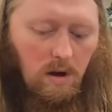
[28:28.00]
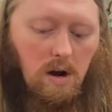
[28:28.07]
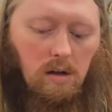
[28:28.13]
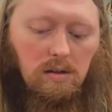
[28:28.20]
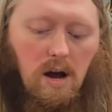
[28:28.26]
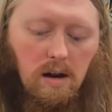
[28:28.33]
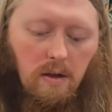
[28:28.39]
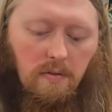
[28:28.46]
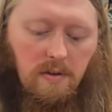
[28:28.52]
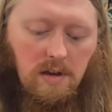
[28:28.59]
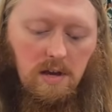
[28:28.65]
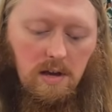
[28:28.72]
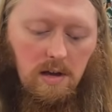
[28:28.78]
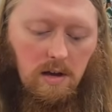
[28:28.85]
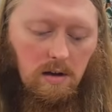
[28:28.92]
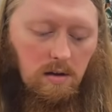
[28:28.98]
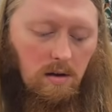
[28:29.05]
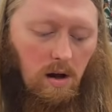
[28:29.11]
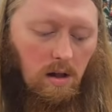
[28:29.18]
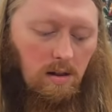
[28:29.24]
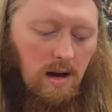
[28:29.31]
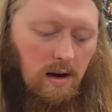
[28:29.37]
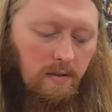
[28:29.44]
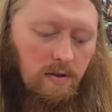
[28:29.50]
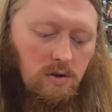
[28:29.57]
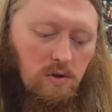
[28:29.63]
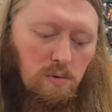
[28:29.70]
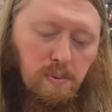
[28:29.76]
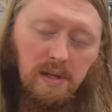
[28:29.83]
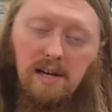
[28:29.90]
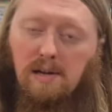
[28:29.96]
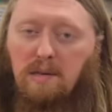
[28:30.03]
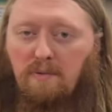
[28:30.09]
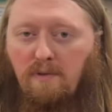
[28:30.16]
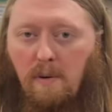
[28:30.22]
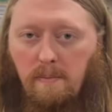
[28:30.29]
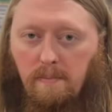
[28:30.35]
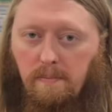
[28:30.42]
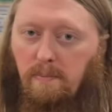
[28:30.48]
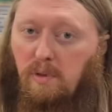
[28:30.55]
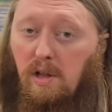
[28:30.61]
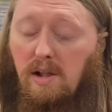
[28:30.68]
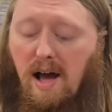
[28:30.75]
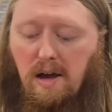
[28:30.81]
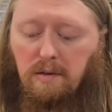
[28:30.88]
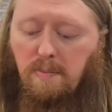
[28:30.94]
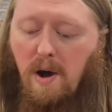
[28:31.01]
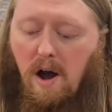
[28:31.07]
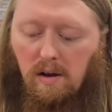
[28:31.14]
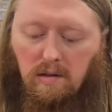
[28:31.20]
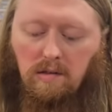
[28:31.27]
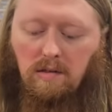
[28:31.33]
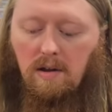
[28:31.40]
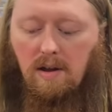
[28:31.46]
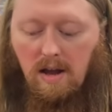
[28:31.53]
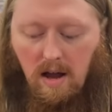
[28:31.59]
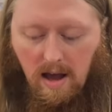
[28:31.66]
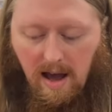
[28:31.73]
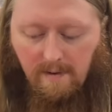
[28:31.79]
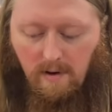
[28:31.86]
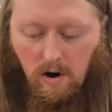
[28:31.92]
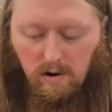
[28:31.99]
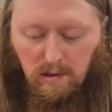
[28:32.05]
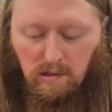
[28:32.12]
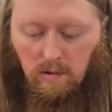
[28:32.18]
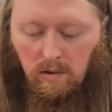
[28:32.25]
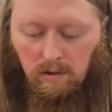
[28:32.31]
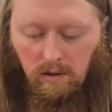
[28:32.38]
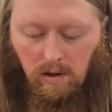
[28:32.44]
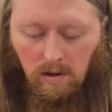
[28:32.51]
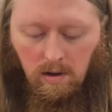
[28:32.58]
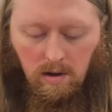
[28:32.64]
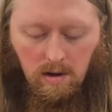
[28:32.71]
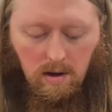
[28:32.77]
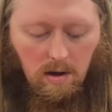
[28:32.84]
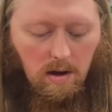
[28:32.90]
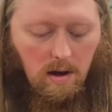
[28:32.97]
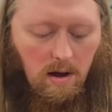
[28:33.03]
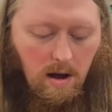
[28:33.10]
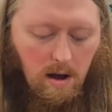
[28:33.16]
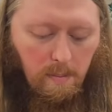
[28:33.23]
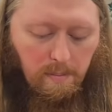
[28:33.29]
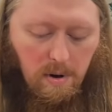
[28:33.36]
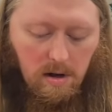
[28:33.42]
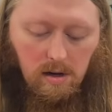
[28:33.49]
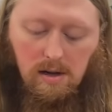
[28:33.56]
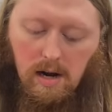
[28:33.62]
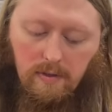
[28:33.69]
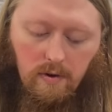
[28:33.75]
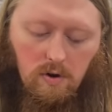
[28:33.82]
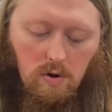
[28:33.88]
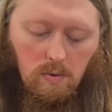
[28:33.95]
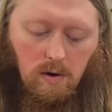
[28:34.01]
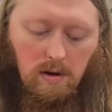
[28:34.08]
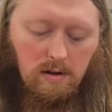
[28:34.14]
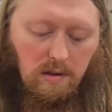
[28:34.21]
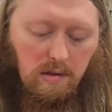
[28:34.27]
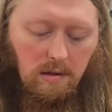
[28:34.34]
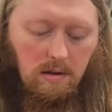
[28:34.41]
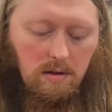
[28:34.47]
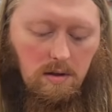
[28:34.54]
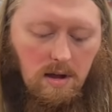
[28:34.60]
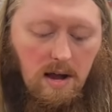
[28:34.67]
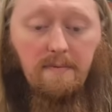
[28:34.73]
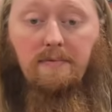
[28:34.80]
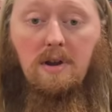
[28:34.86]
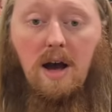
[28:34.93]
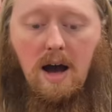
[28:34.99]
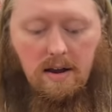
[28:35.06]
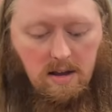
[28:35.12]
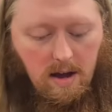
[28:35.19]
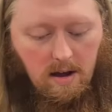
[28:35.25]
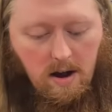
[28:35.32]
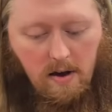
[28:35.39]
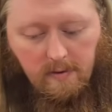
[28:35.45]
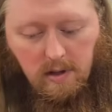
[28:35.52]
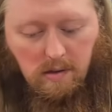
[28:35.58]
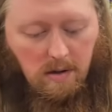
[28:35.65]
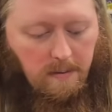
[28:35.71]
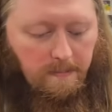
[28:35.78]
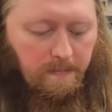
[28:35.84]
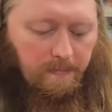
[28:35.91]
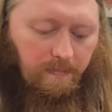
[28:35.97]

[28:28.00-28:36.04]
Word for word: a lot of the a lot of the duplicates from the last box have already sold, uh, but a lot of the new ones have not yet, obviously.